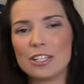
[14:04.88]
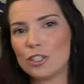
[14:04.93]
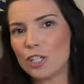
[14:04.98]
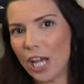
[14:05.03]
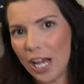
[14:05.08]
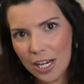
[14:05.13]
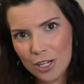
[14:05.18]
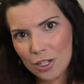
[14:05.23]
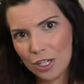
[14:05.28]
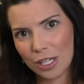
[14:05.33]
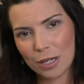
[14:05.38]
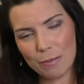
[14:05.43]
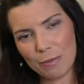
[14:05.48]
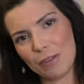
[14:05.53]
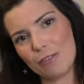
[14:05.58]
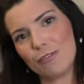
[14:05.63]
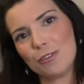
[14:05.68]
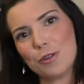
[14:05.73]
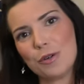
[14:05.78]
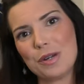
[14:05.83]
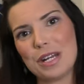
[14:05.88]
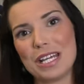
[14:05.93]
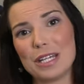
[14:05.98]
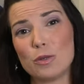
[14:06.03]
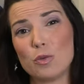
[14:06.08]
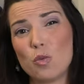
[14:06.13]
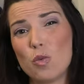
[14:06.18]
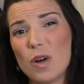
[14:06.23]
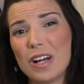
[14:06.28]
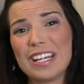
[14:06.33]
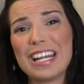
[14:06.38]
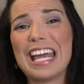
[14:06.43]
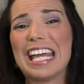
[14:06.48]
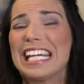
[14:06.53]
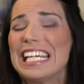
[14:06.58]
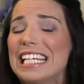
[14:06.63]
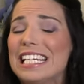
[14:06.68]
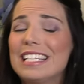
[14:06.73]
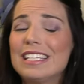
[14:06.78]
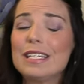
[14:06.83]
and changing up the food is one
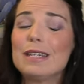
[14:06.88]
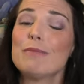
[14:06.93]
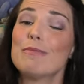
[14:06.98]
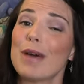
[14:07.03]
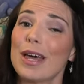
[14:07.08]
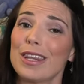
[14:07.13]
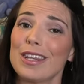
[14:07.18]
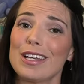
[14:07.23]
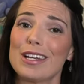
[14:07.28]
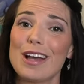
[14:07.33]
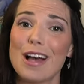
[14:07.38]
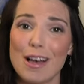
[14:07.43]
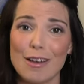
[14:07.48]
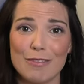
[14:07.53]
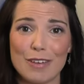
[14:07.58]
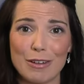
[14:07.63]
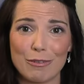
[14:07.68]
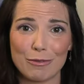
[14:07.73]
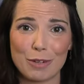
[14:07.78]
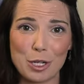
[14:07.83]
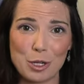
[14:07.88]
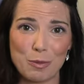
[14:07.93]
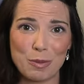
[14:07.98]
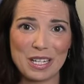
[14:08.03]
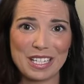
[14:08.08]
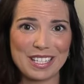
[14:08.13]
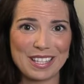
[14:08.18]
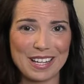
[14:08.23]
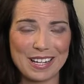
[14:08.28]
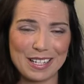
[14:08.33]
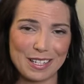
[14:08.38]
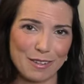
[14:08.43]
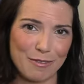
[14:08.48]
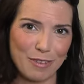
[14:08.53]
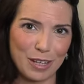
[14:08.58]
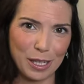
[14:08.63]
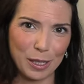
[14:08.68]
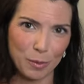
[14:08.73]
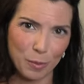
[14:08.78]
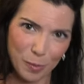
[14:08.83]
easy method of enrichment that is
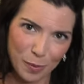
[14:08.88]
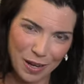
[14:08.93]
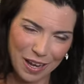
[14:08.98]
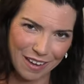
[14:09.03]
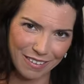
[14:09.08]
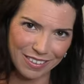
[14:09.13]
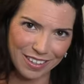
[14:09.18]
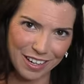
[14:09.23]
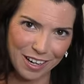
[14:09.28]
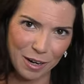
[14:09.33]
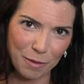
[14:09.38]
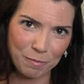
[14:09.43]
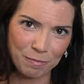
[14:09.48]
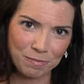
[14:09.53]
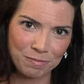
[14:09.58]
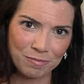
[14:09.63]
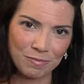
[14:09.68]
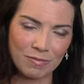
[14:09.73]
available out there.